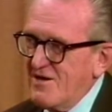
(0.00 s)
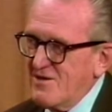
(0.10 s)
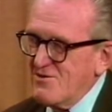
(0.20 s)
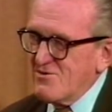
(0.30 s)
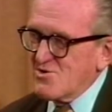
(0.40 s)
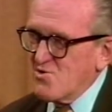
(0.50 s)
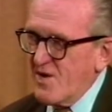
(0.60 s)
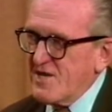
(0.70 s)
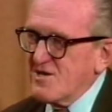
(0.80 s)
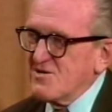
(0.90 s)
your
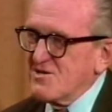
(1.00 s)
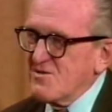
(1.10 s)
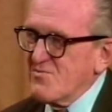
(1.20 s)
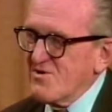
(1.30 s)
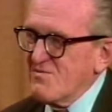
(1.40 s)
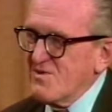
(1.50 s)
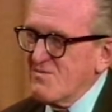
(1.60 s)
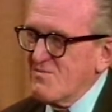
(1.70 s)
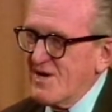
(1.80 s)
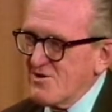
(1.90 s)
20s it would have
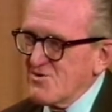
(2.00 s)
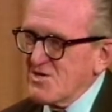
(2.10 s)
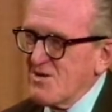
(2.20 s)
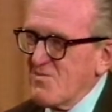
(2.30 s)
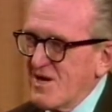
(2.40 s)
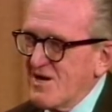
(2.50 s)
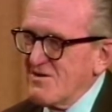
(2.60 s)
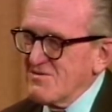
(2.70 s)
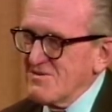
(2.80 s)
been better somehow?